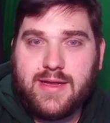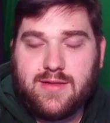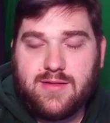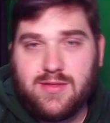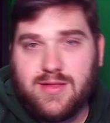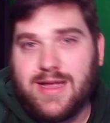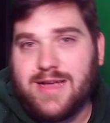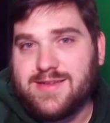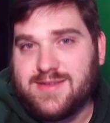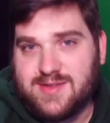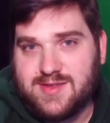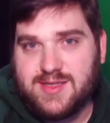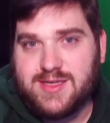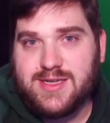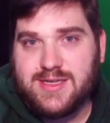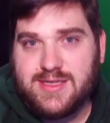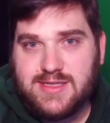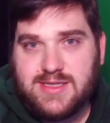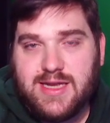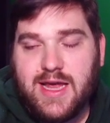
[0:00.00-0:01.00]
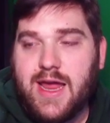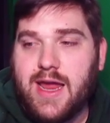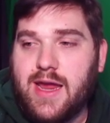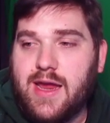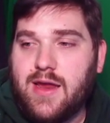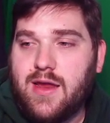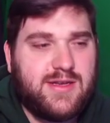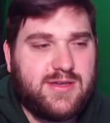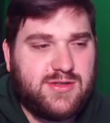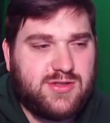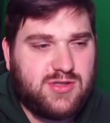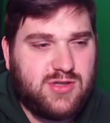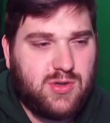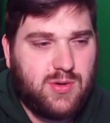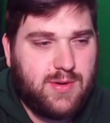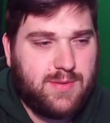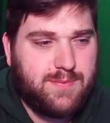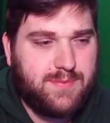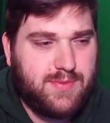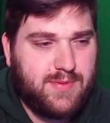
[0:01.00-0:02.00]
less than a day to
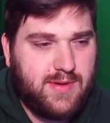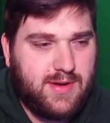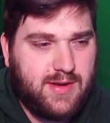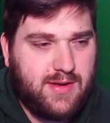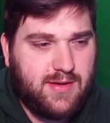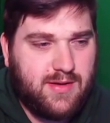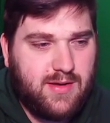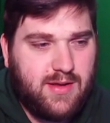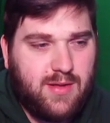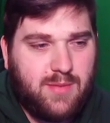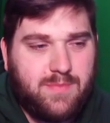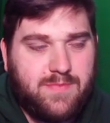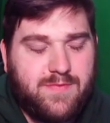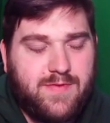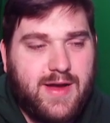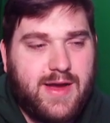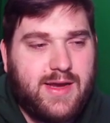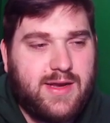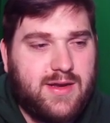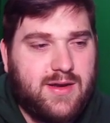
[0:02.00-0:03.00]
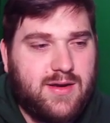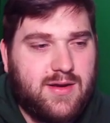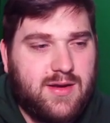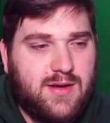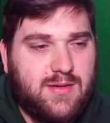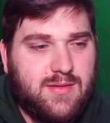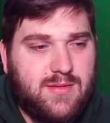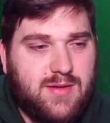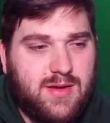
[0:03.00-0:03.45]
show up and help fight in